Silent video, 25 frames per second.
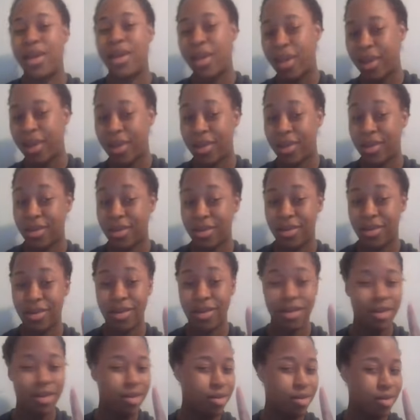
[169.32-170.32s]

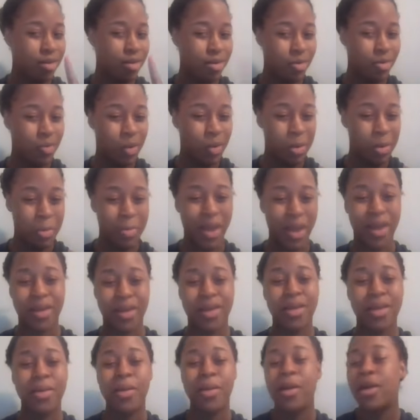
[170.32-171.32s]
And welcome
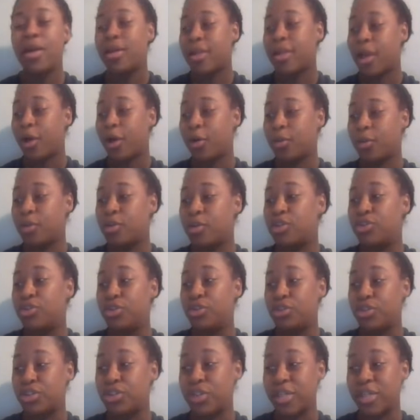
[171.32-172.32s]
back. Now,
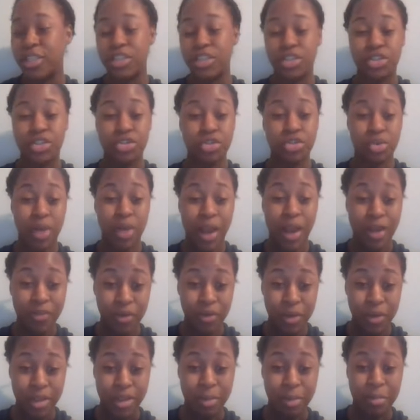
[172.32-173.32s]
nutrients
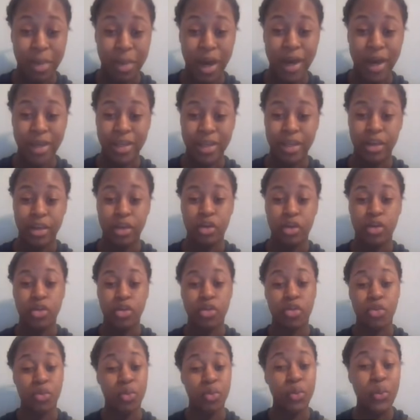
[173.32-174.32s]
travel in the body
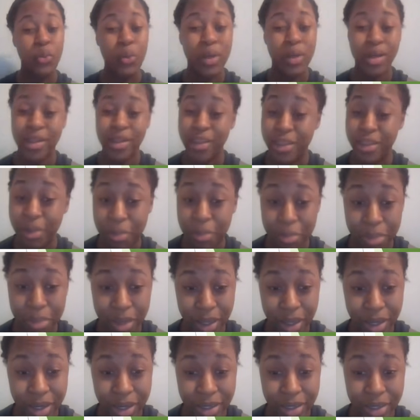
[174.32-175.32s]
through the
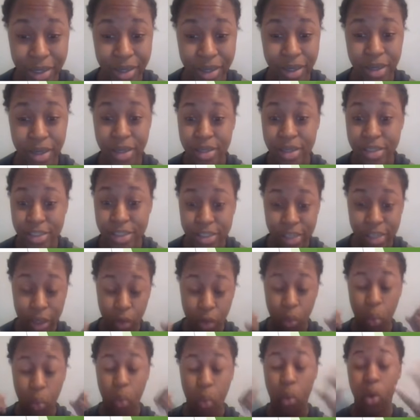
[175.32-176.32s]
blood. Say,
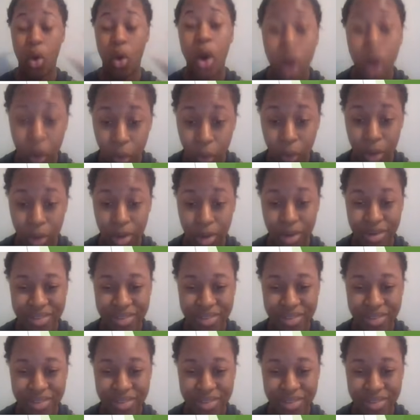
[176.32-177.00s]
whoa.